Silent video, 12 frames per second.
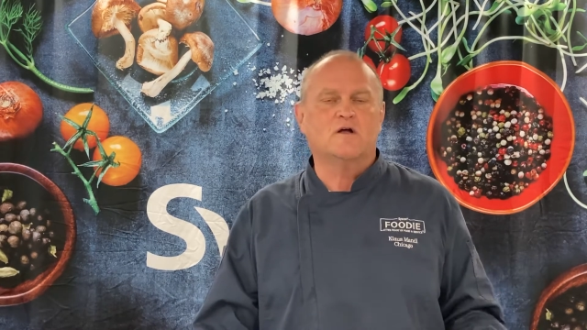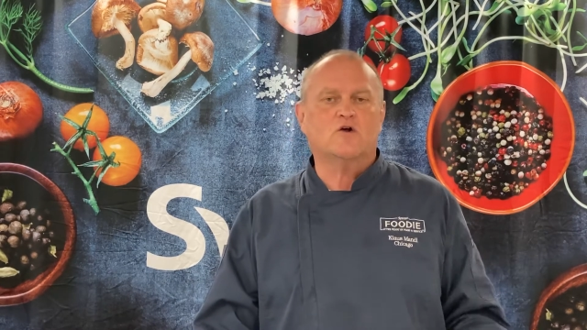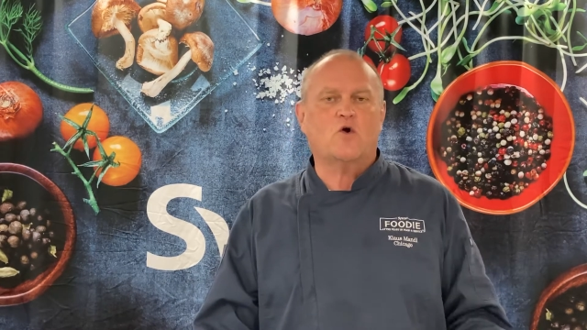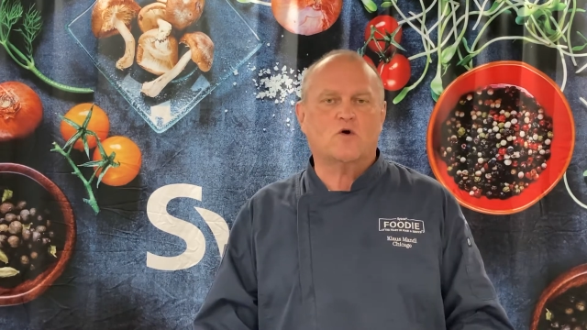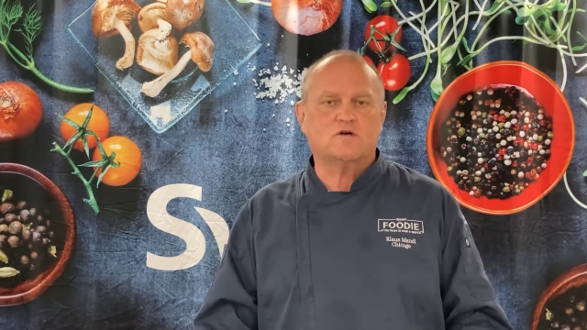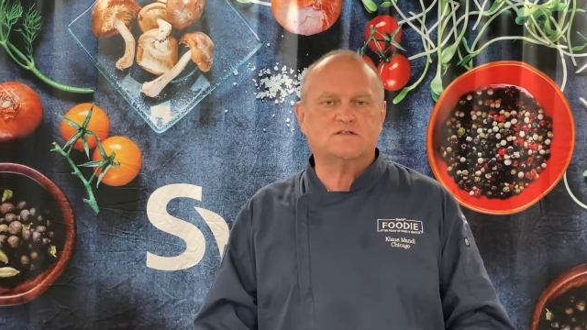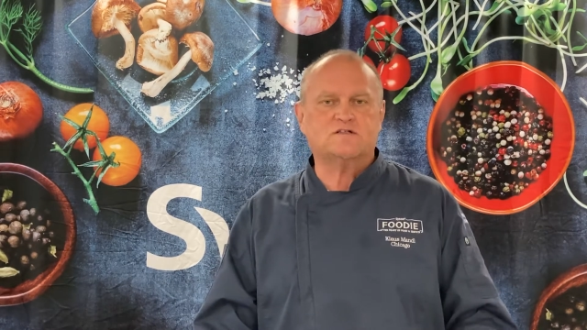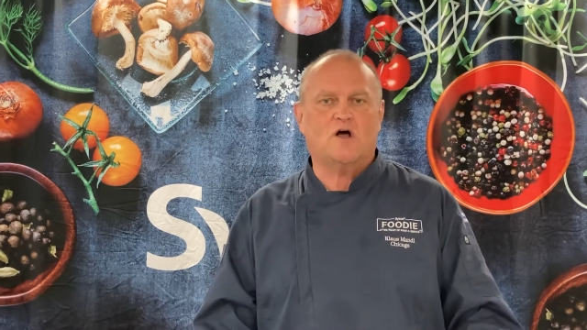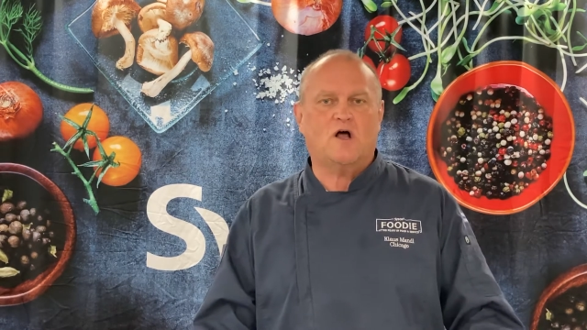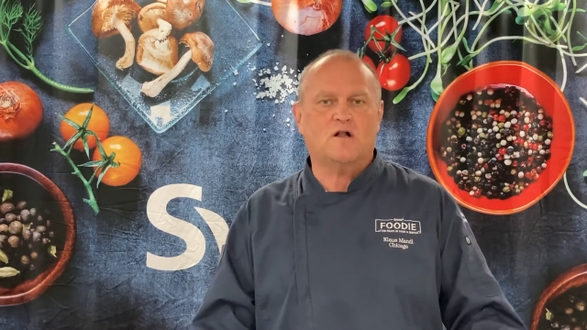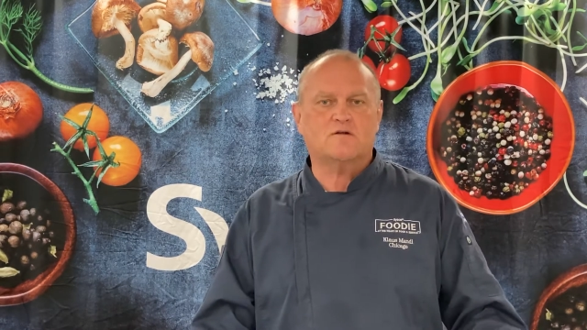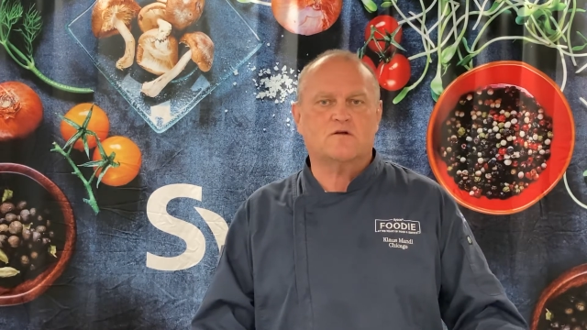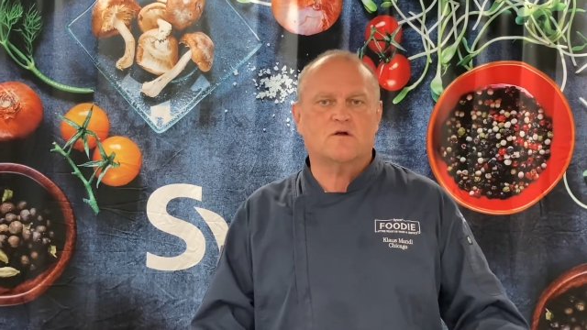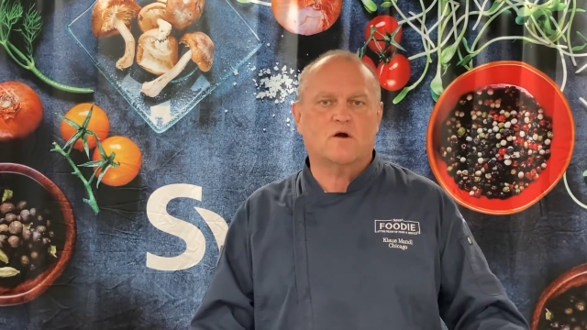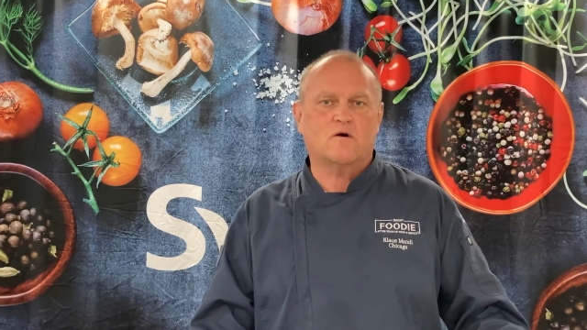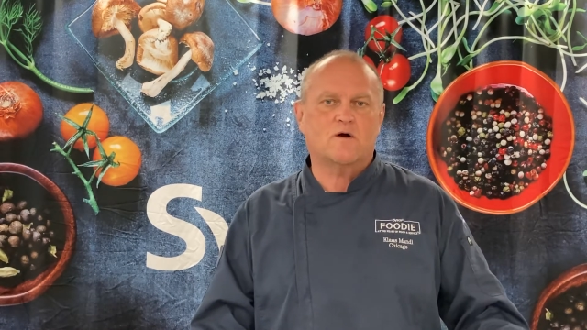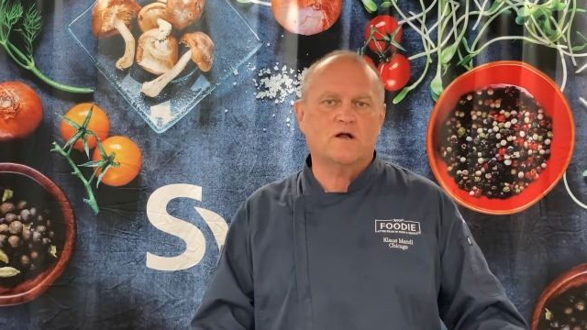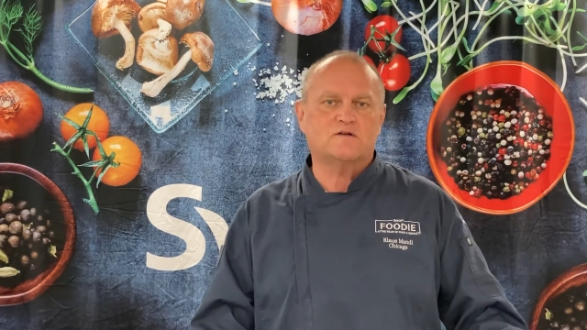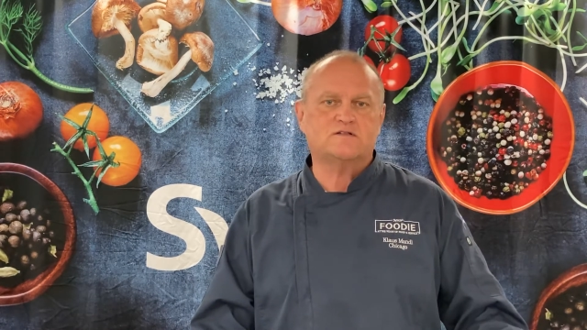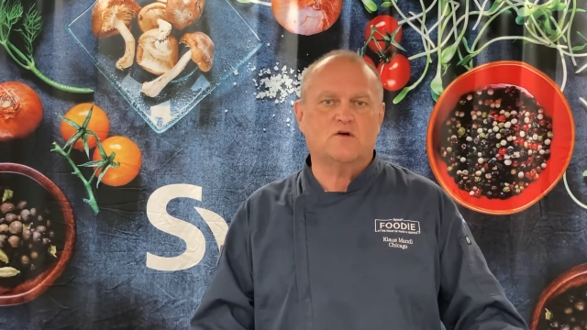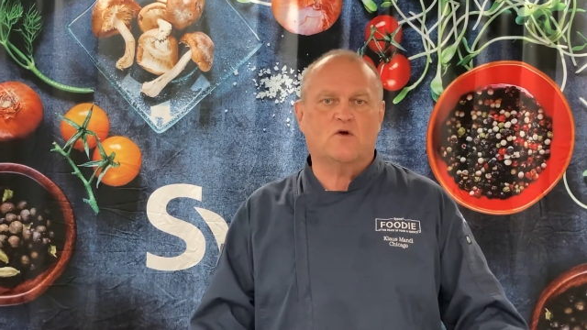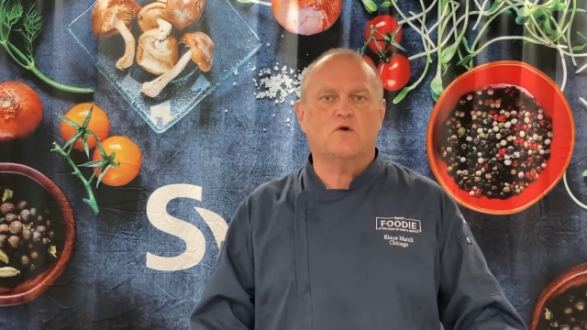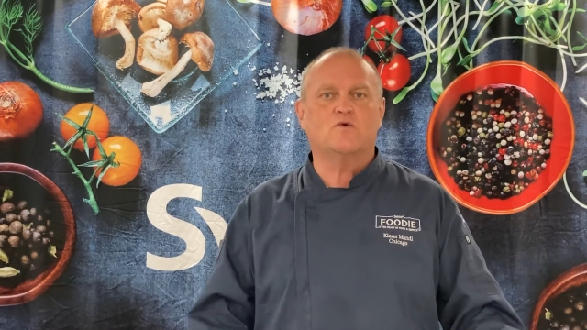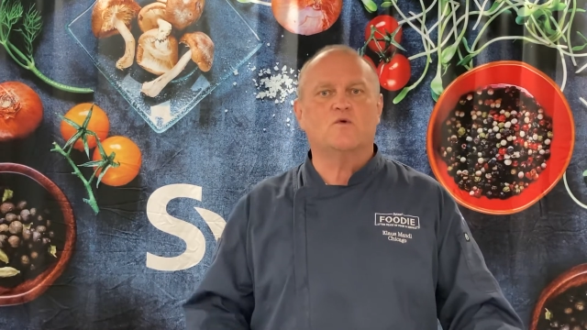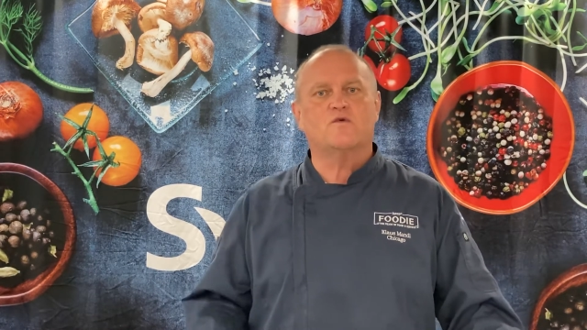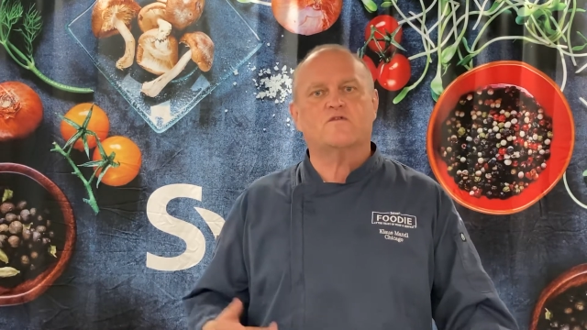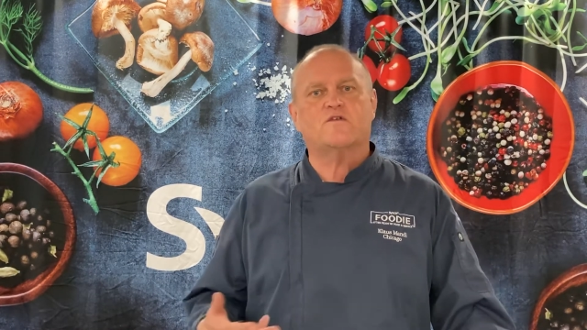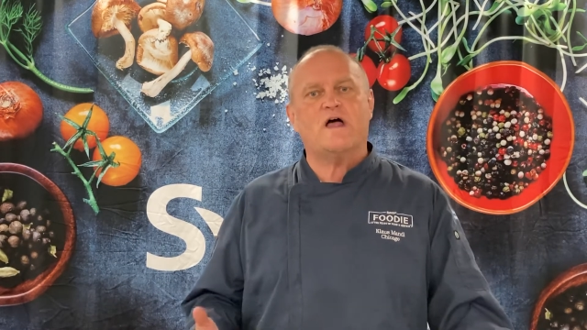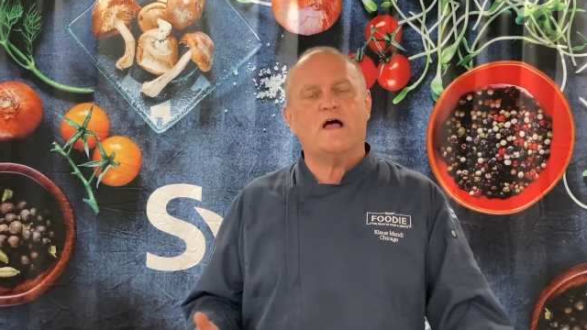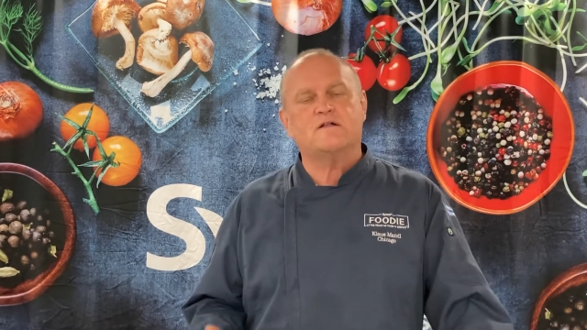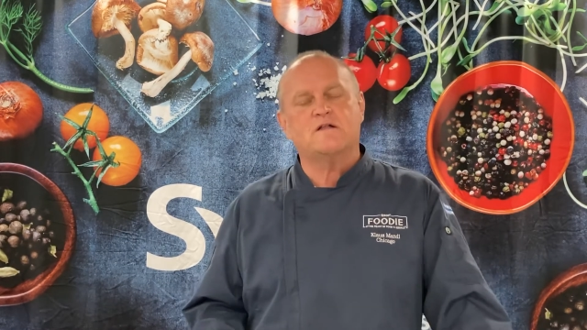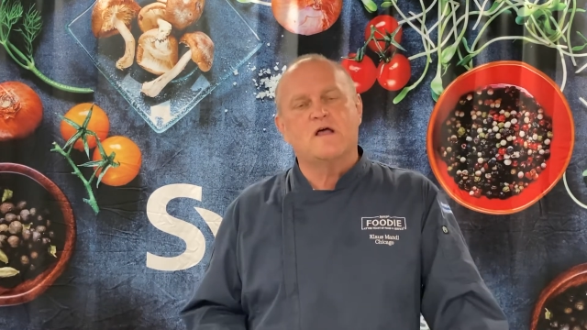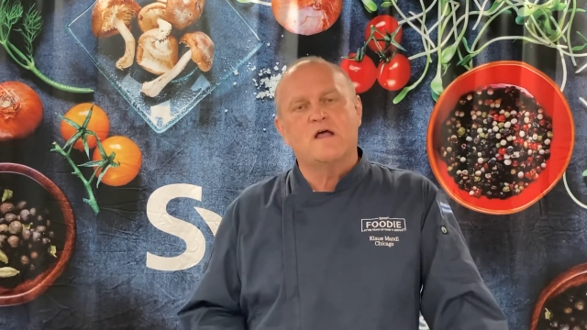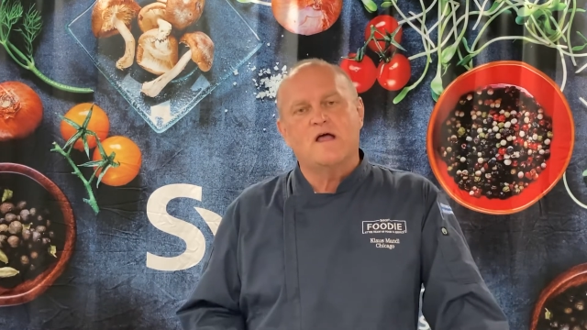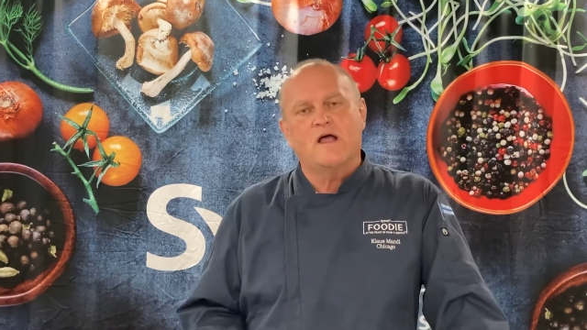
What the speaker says: coarse salt, all right, so use that.